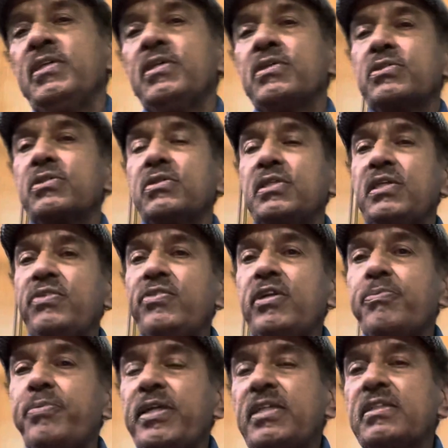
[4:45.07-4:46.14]
So he will
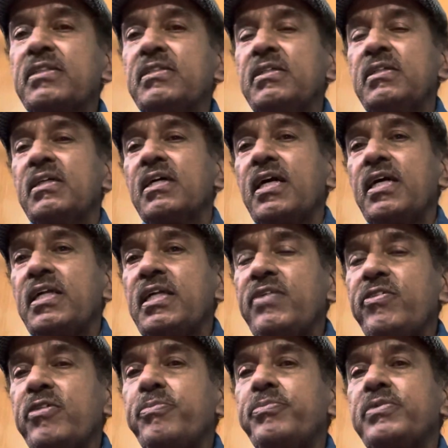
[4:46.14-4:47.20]
prick and he will